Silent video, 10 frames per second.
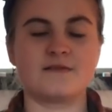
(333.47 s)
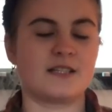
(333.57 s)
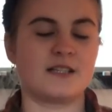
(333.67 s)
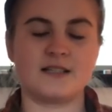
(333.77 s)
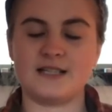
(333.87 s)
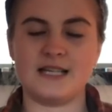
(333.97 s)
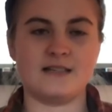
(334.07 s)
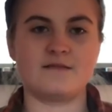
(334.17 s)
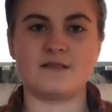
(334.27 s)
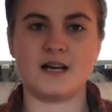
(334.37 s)
to
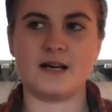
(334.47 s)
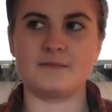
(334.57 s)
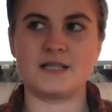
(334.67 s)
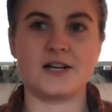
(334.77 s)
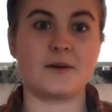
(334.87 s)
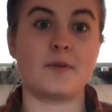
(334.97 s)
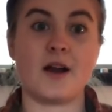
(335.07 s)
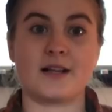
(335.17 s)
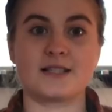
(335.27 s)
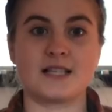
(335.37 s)
eat dairy
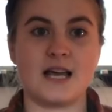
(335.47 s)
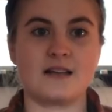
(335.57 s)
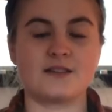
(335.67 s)
products again.